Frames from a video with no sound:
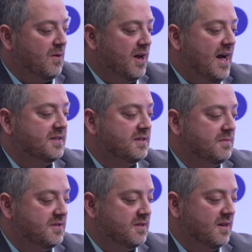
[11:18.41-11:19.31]
were to ask
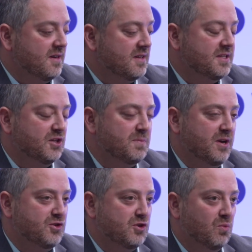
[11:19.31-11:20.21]
a sales
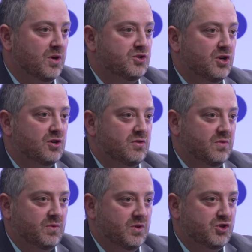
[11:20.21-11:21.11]
manager, what's your
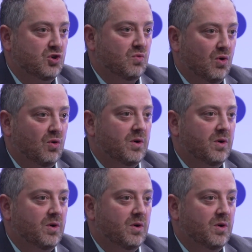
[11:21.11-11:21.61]
role?